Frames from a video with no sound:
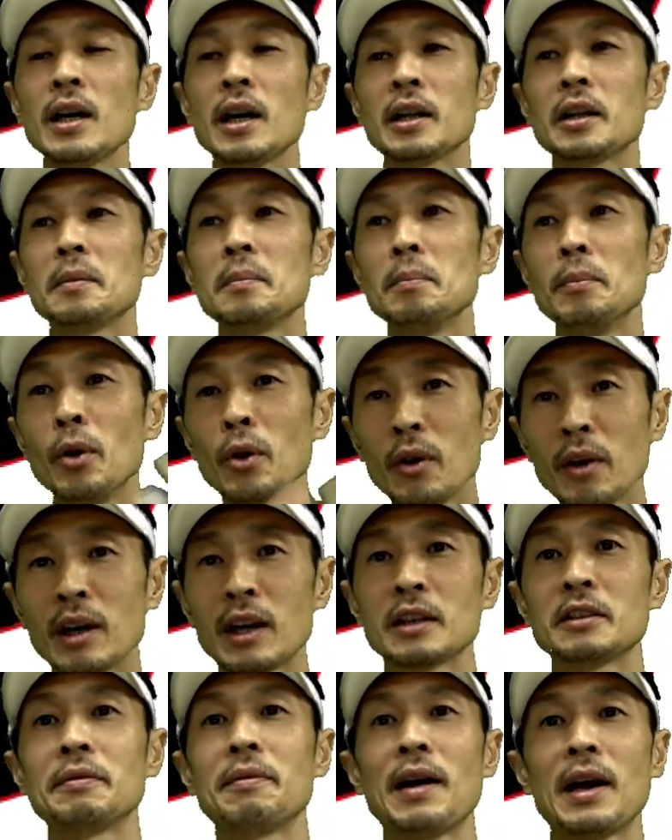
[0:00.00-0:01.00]
The
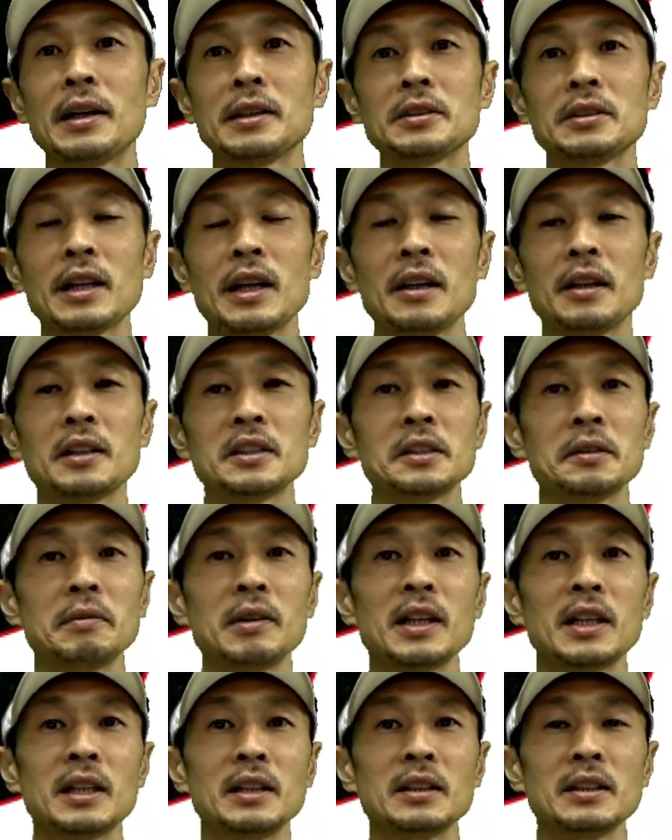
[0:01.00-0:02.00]
more advanced alien
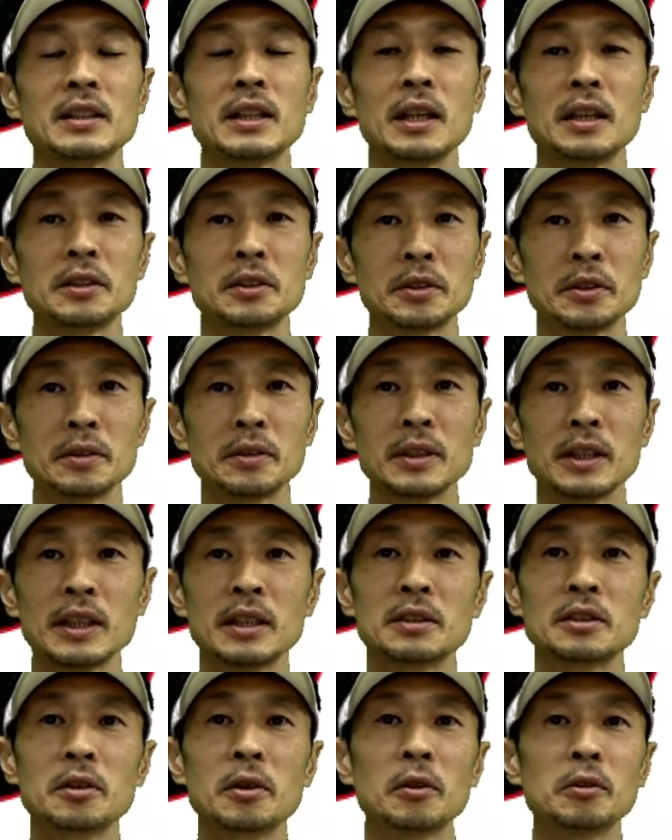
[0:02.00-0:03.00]
civilization
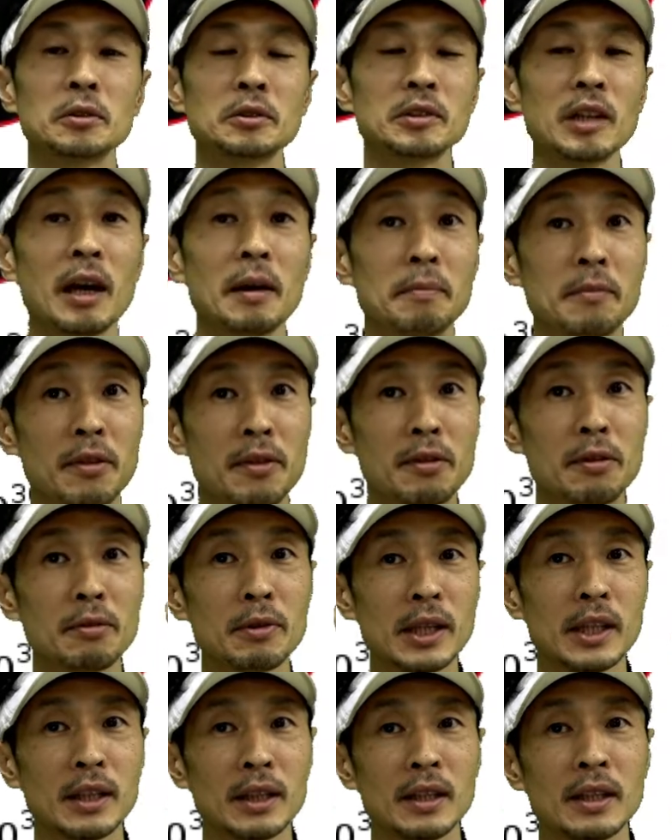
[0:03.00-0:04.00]
is called type
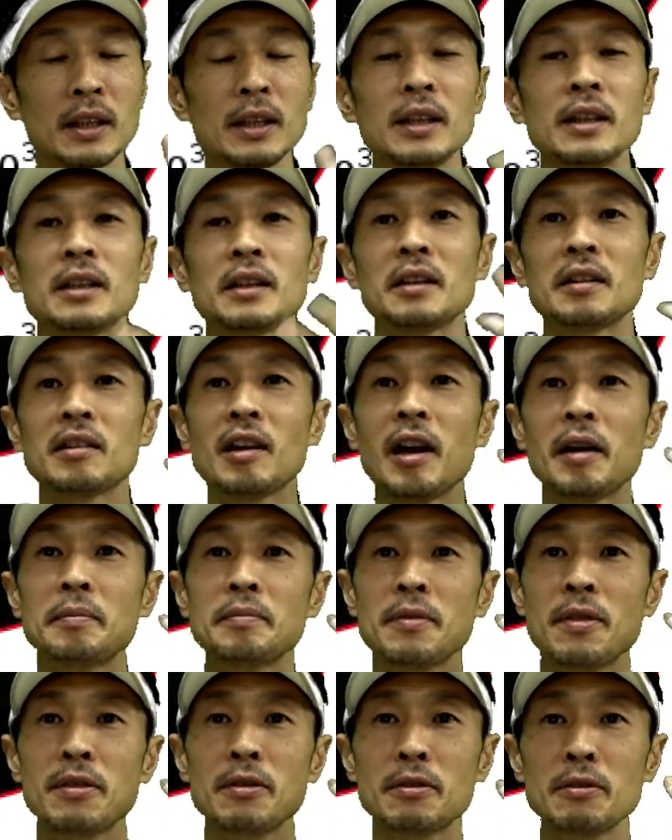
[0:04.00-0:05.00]
3. And
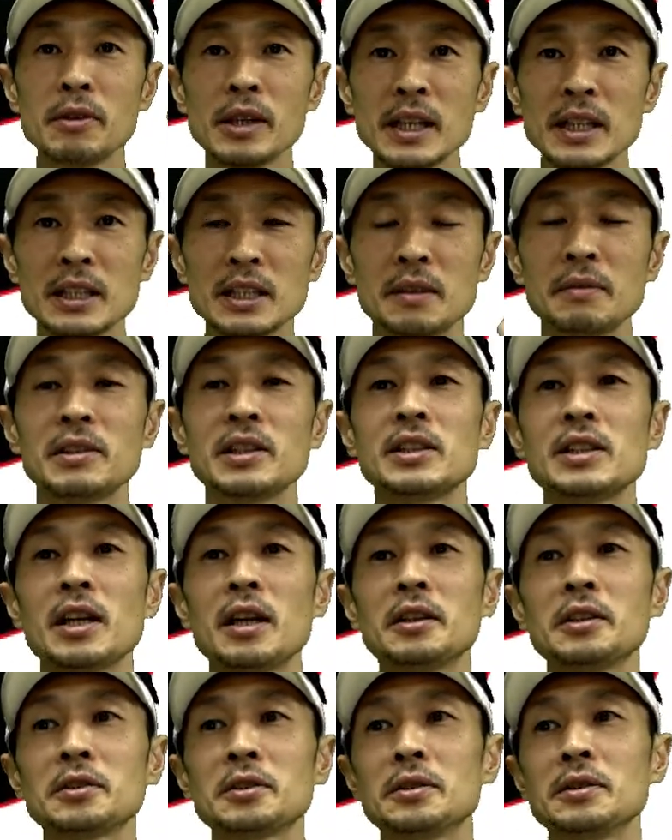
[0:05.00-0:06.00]
type 3
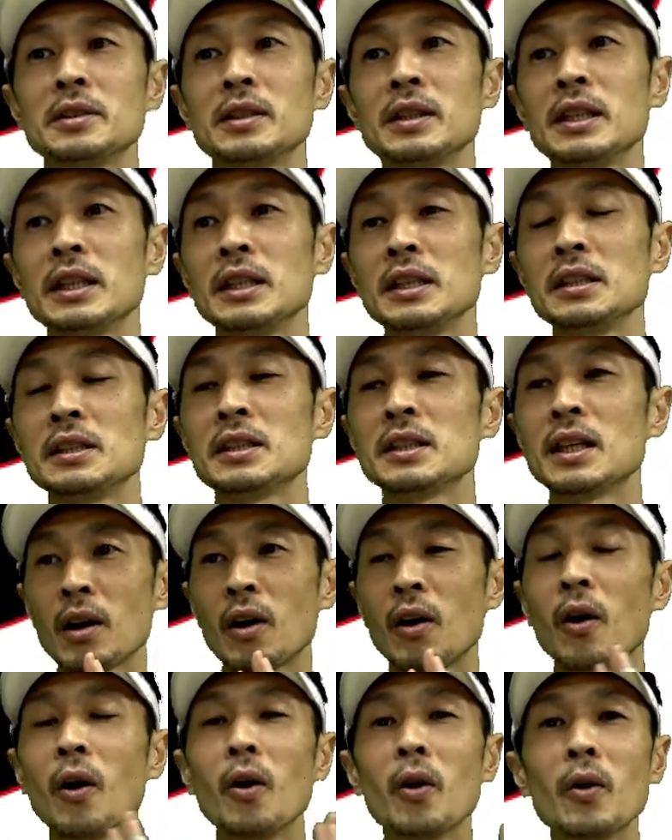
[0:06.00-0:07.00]
civilization needs
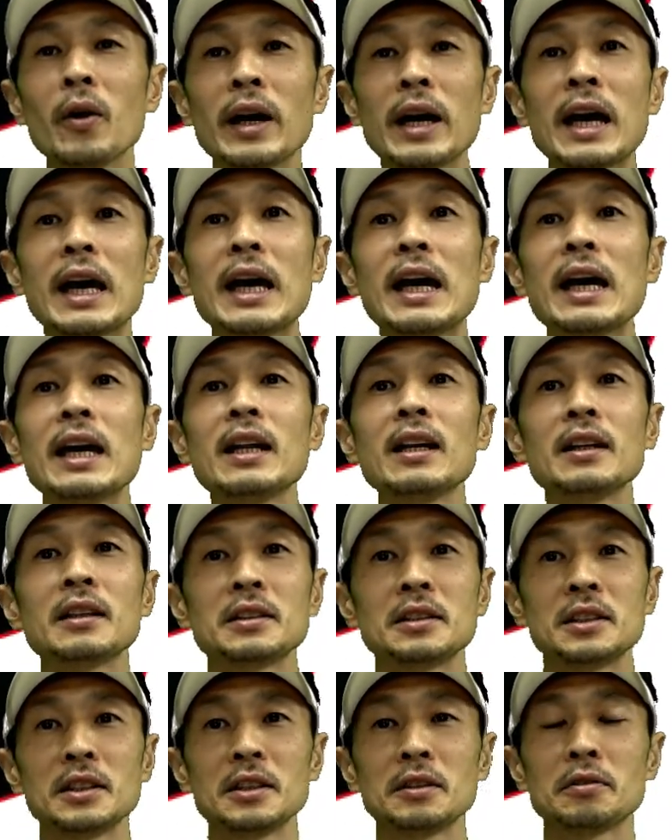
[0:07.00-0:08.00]
whole
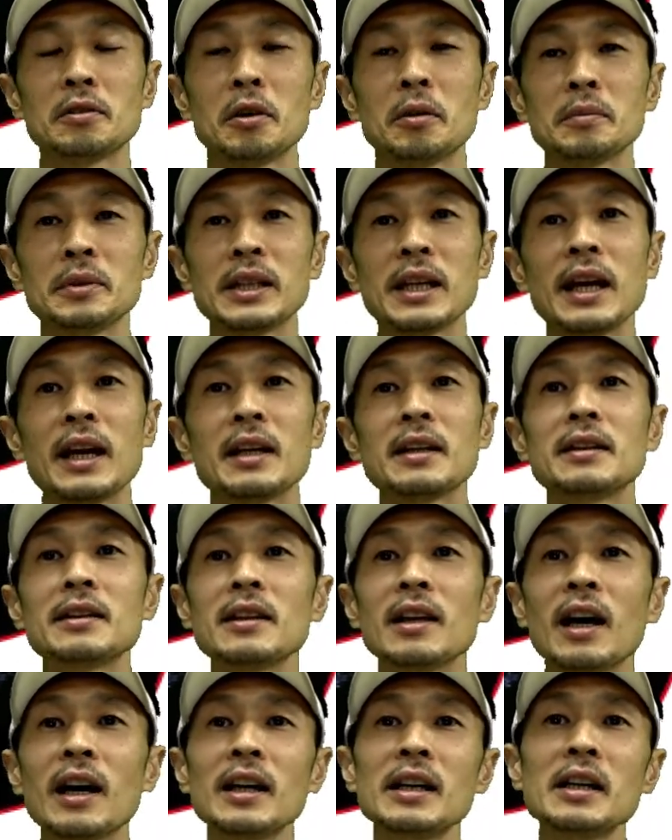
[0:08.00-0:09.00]
energy from the
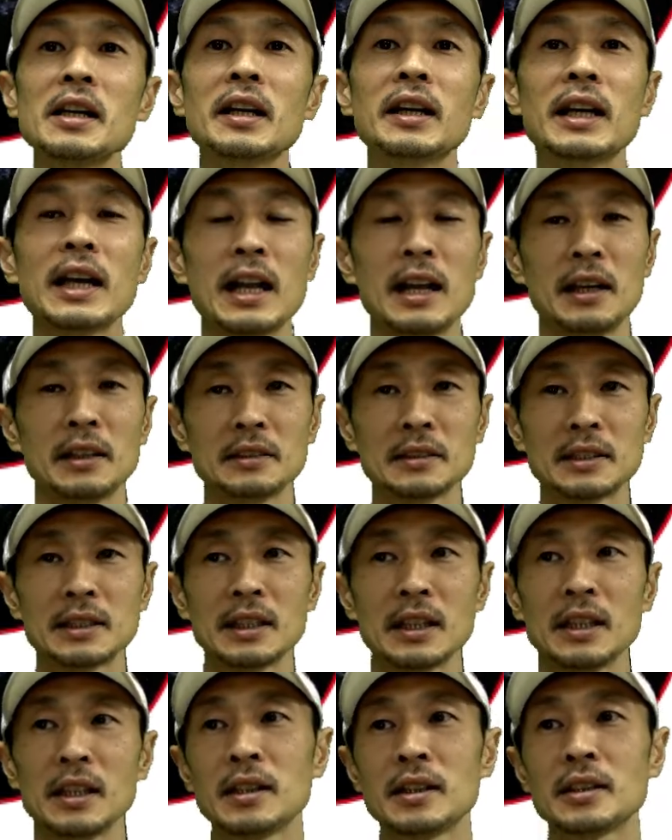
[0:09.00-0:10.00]
entire
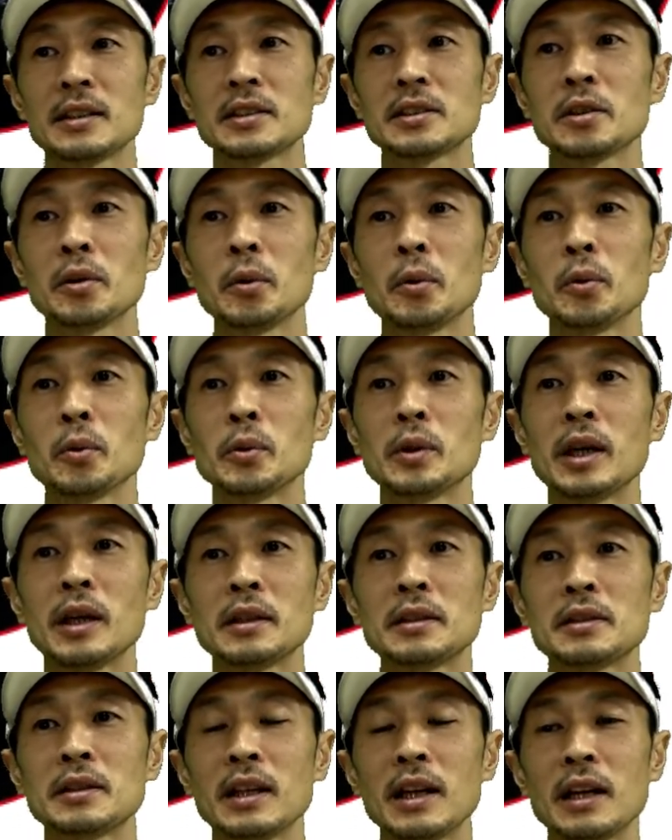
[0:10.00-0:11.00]
galaxy. So
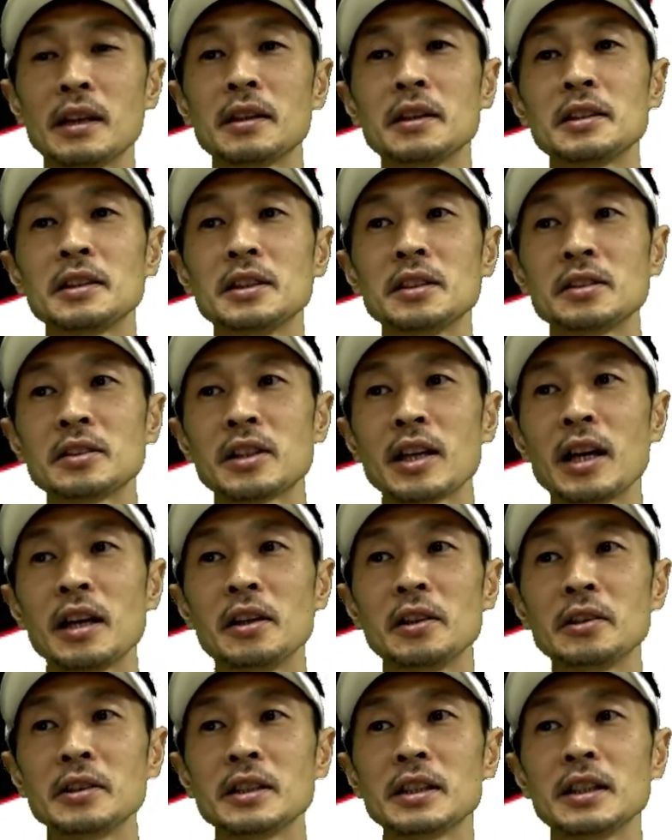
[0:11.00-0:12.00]
that energy
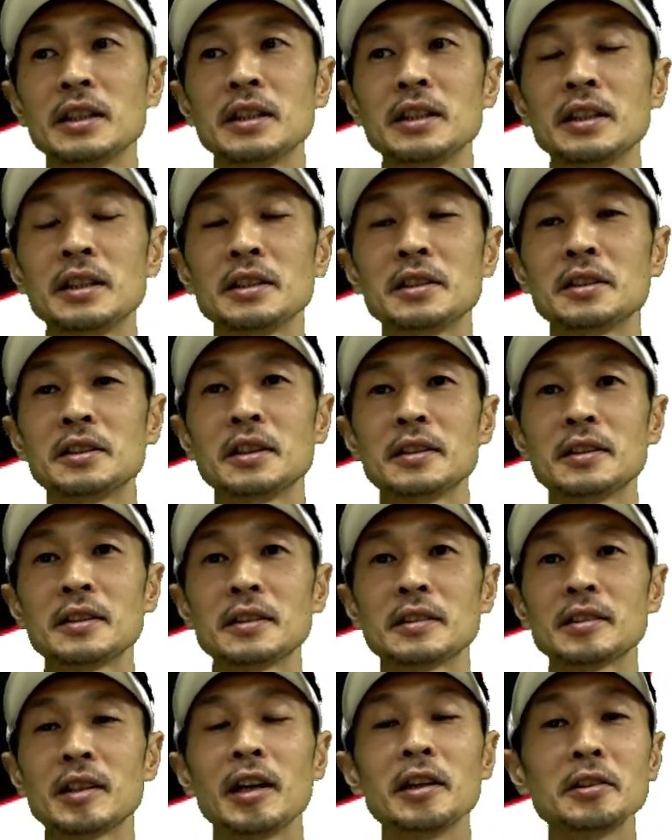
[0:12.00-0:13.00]
scale is
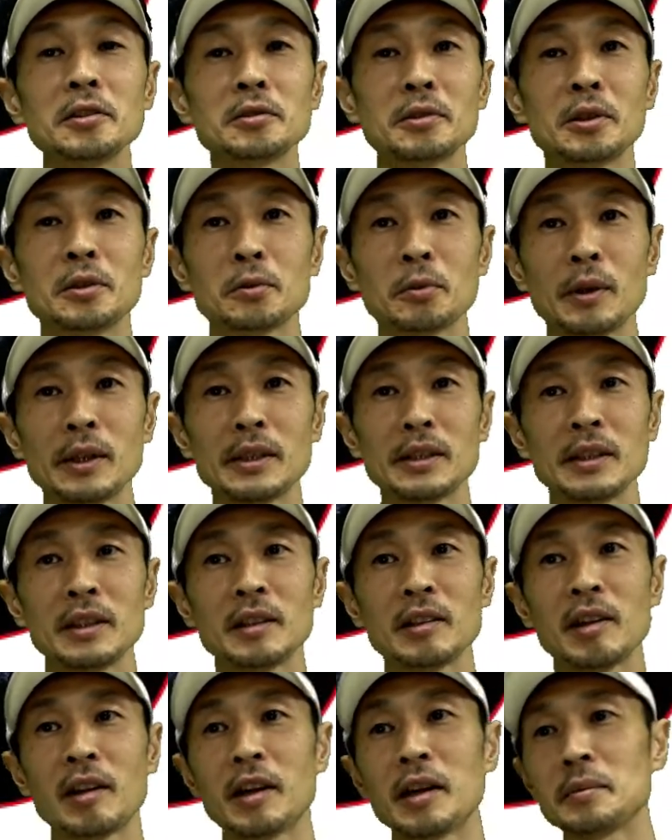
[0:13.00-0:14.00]
10 to the 20
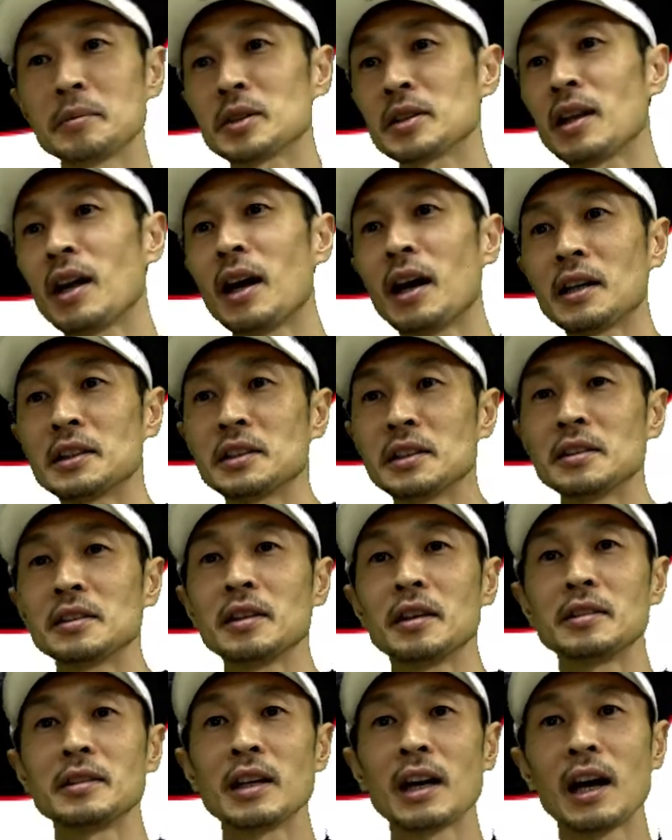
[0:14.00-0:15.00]
times larger
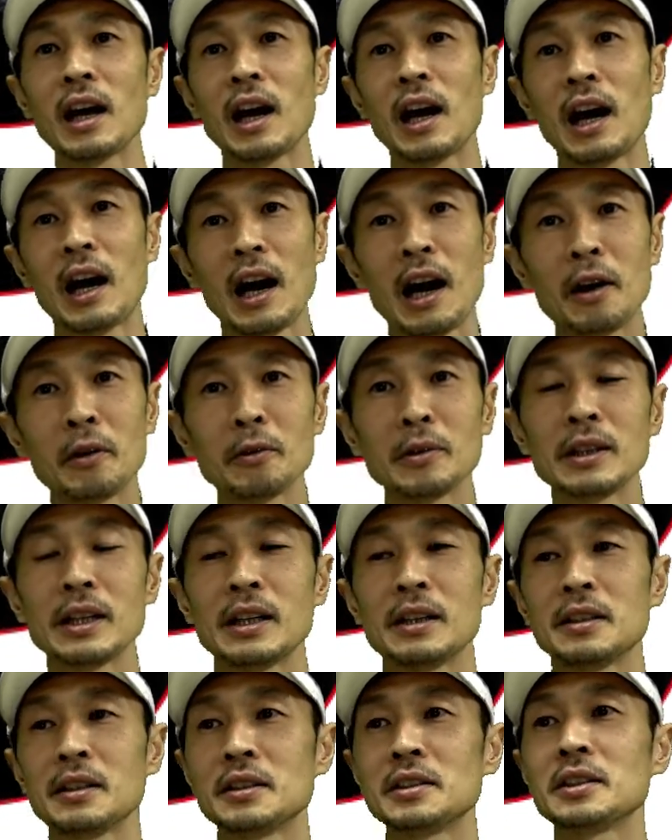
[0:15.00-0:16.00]
than our
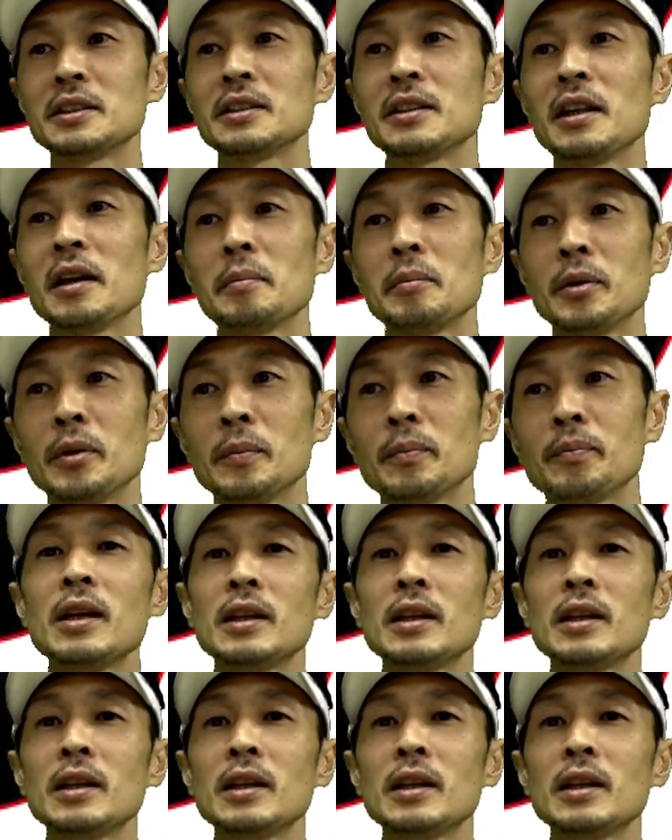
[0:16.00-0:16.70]
energy level.